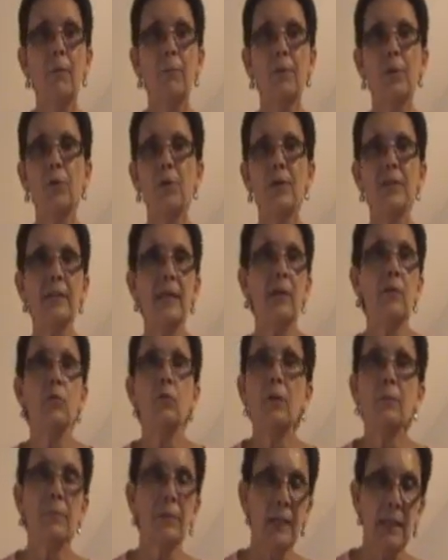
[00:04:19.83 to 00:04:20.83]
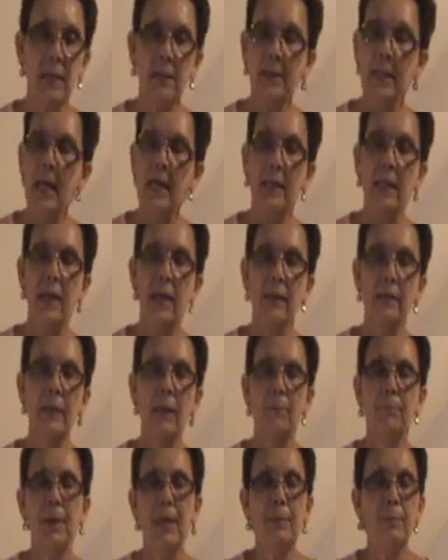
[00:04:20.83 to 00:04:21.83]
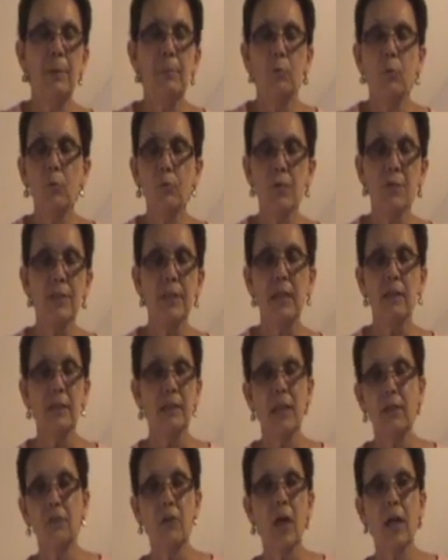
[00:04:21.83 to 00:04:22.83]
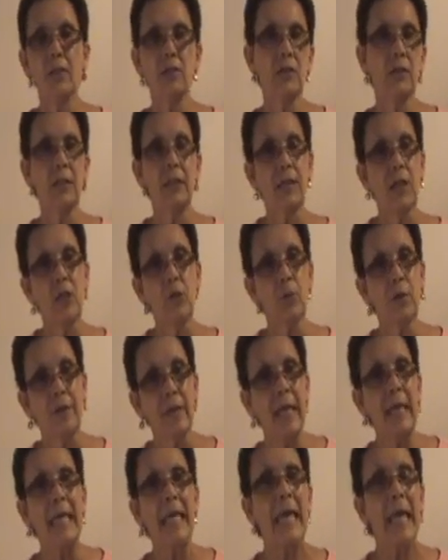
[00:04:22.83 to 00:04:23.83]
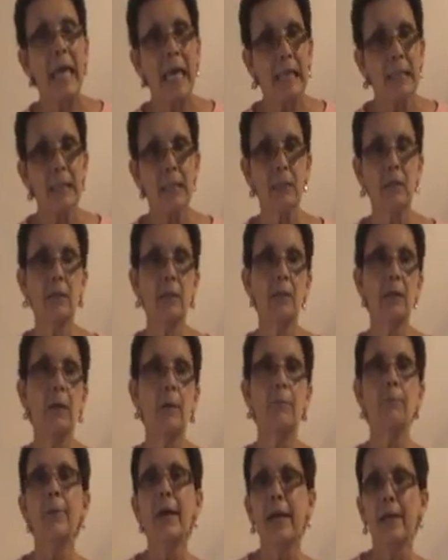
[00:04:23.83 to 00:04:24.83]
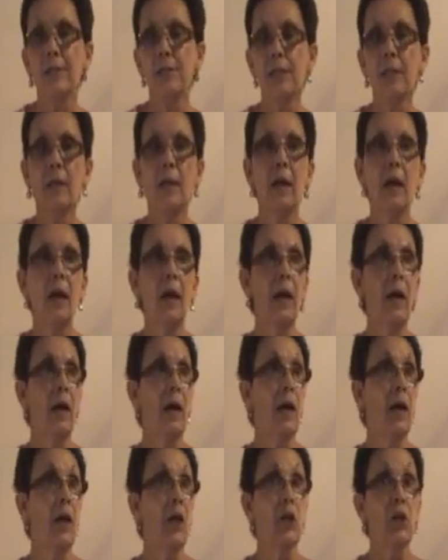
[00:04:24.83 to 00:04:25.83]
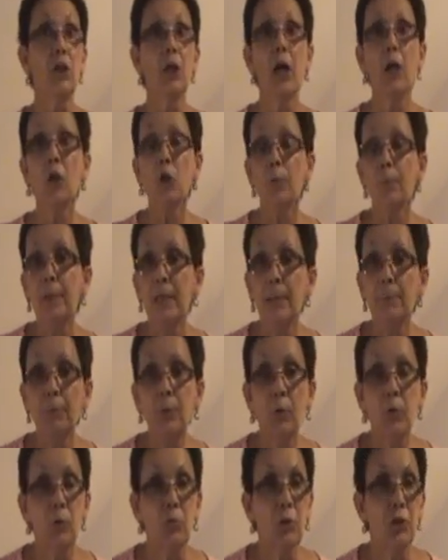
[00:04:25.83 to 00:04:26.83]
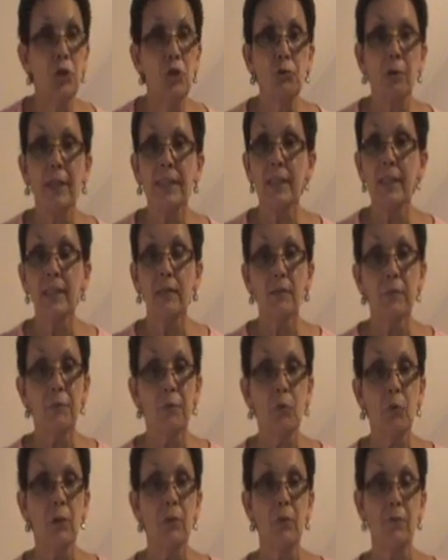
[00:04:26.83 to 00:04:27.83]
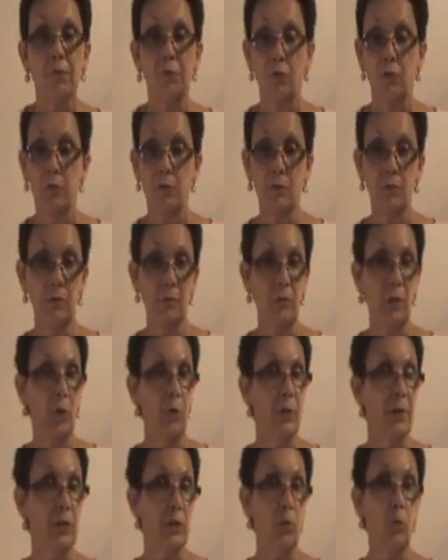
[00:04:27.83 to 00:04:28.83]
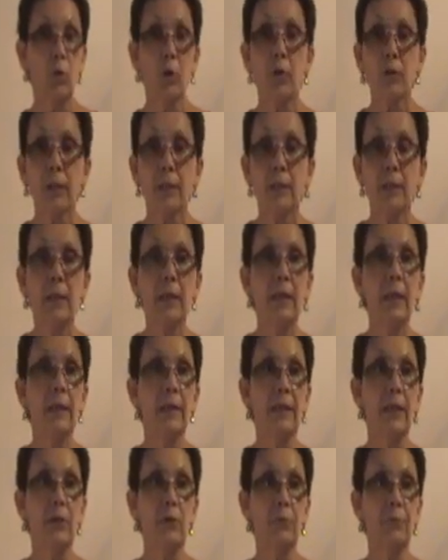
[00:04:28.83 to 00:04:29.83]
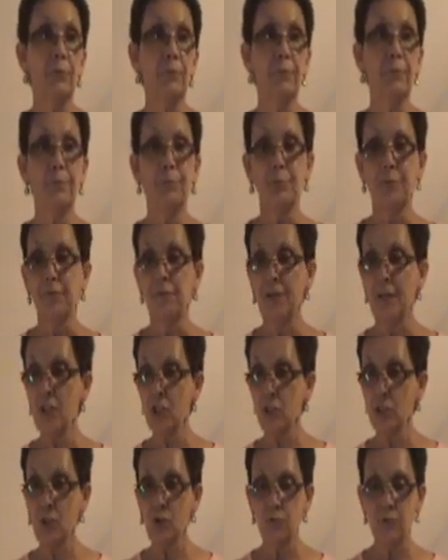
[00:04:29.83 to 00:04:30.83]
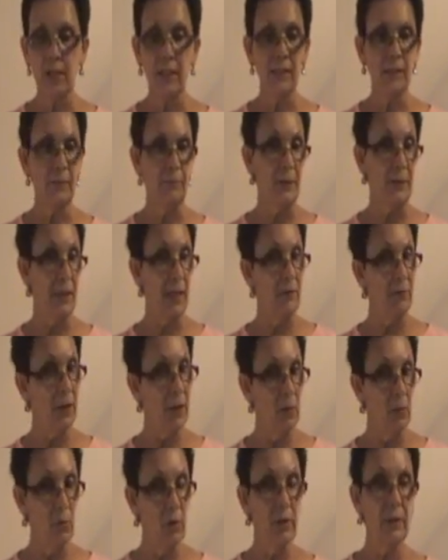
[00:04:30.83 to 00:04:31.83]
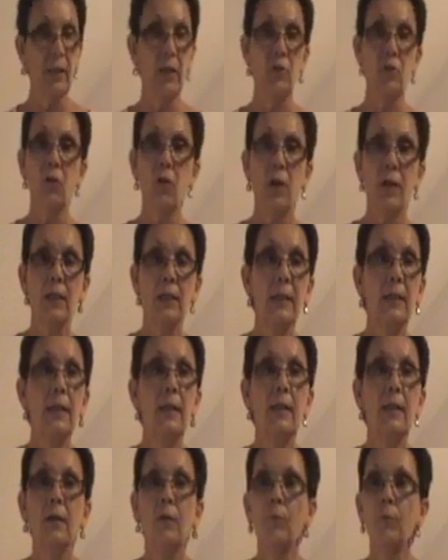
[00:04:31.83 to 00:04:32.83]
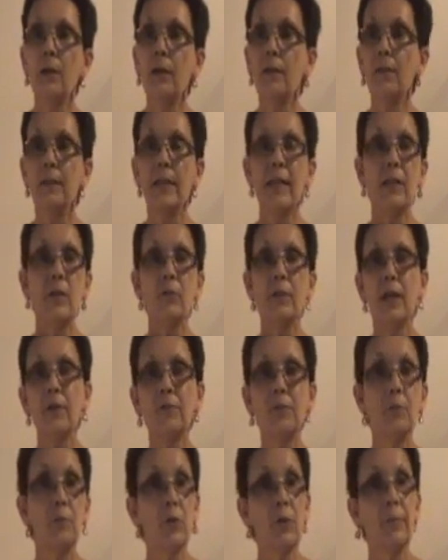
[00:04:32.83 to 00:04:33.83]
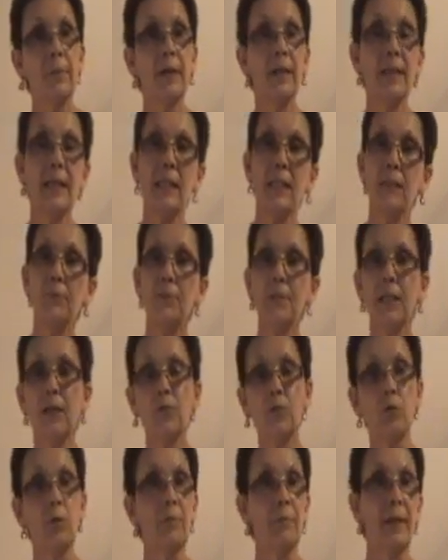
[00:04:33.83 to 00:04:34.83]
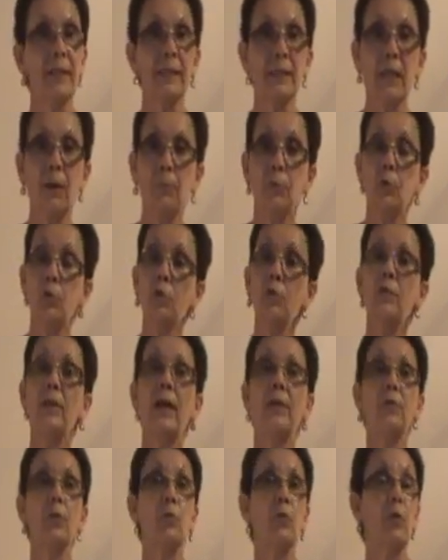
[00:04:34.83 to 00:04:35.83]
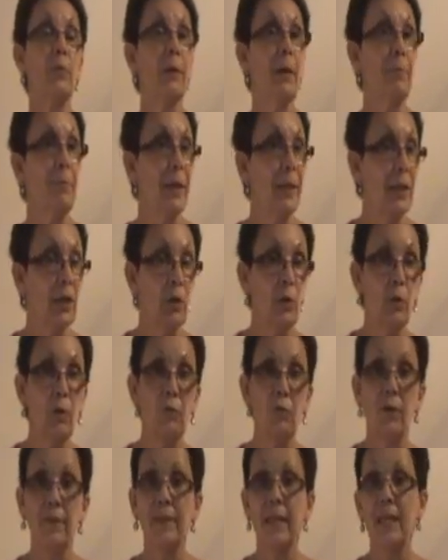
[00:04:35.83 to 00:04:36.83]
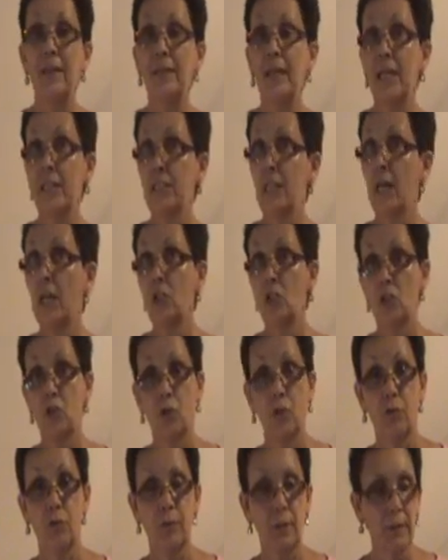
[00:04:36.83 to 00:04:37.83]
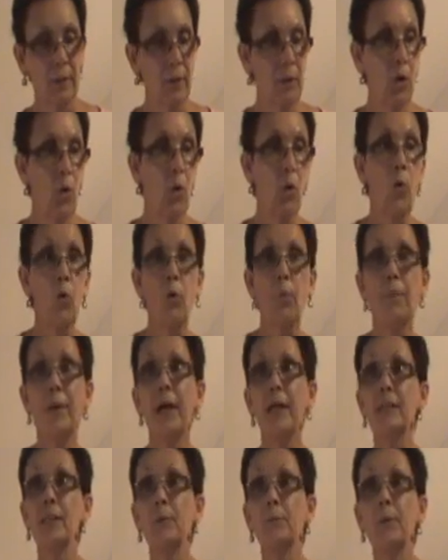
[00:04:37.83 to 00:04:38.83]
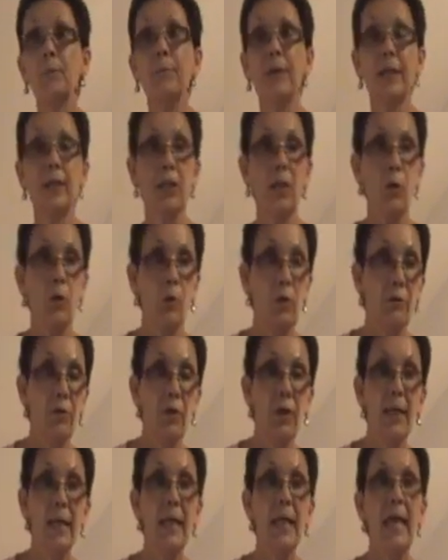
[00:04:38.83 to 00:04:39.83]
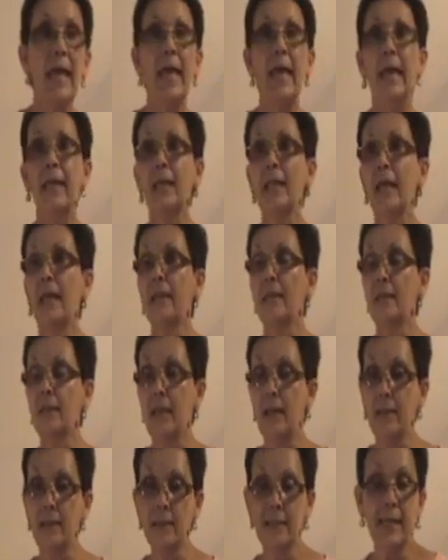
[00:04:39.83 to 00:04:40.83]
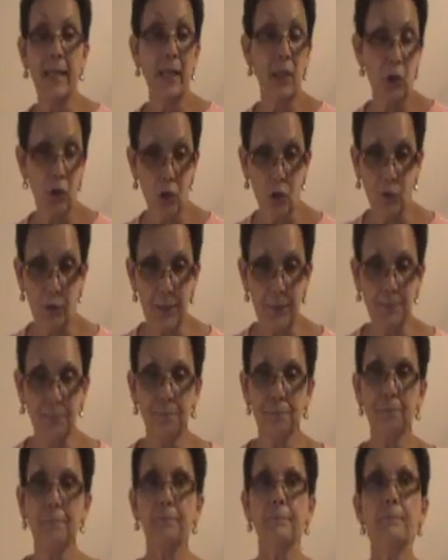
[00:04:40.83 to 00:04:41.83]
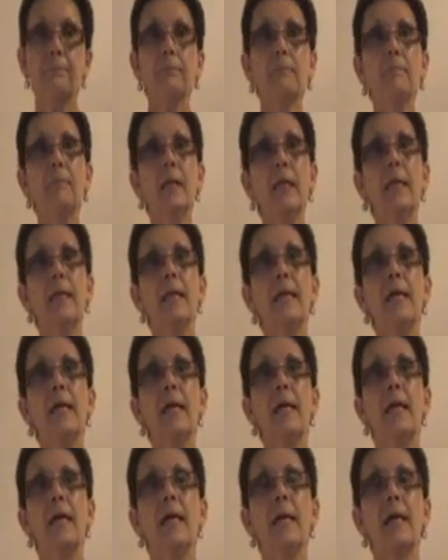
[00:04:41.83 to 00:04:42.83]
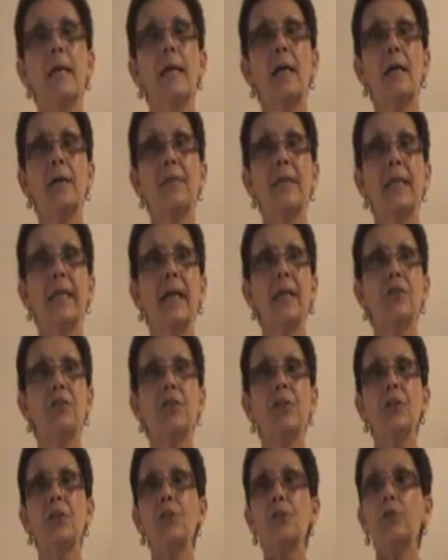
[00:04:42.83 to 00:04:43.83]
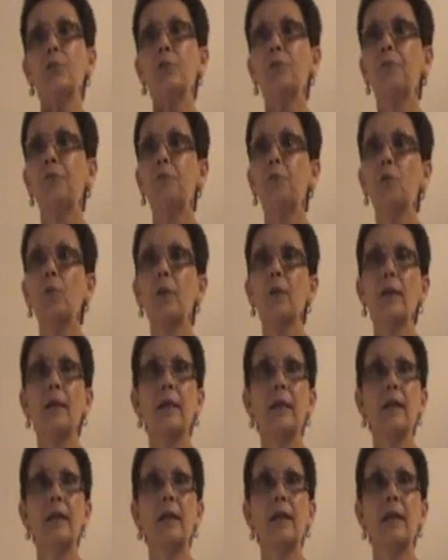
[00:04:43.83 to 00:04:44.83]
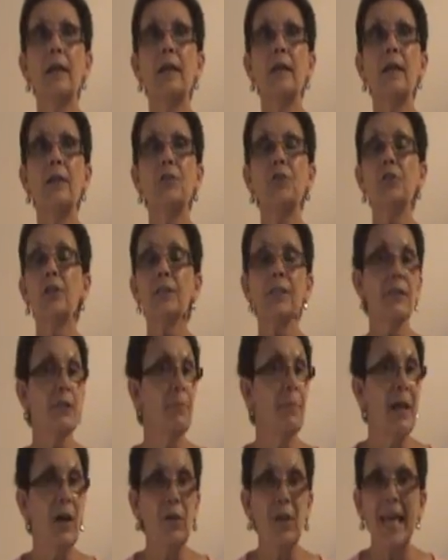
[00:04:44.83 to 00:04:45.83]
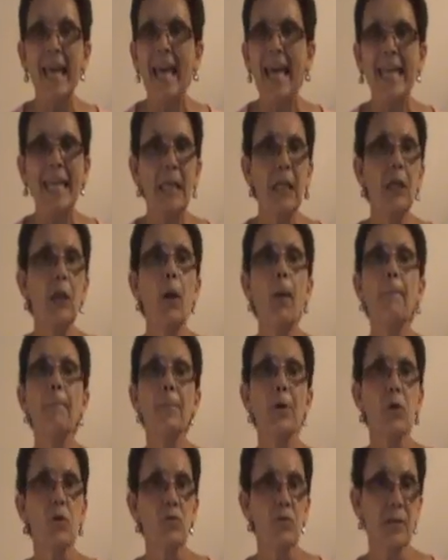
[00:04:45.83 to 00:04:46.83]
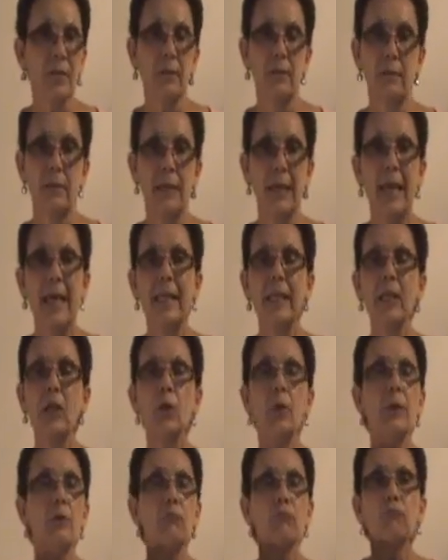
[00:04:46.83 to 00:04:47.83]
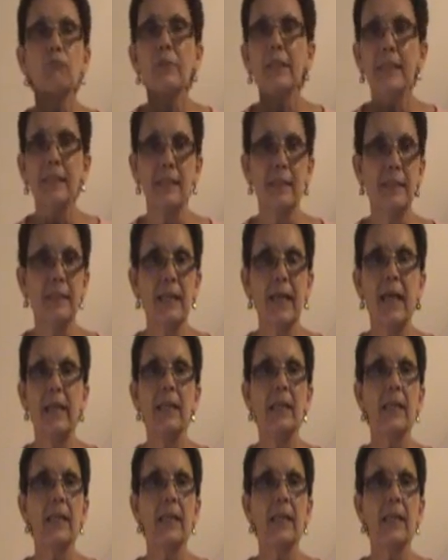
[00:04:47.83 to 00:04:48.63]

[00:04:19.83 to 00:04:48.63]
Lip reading: because they normally, at baby boomers, they've gotten to the age where they can't bend. Younger people who are dressing for going to work, they're professionally dressed, but they've got to walk their dog. Well, they don't have to worry about getting themselves all messed up, nor do they have to worry about bending over in that tight skirt, or possibly bending over and getting dirty. The Catch-It is good for just about any person, any reason,